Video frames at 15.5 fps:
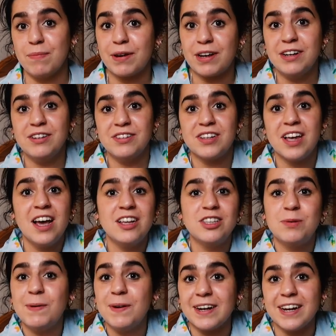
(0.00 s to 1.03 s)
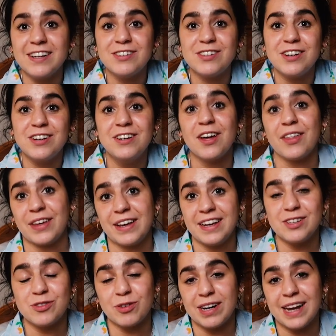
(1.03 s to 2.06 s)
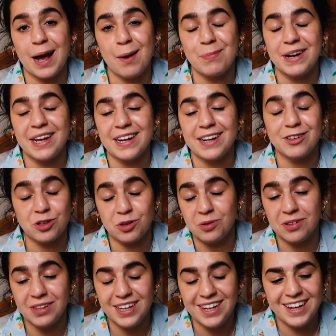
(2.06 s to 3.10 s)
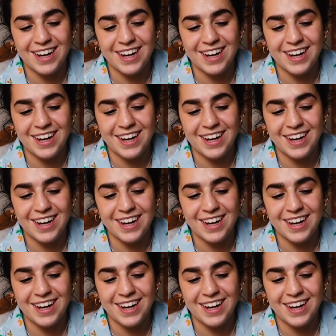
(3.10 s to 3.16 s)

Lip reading: because to be honest, nothing is really happening at all.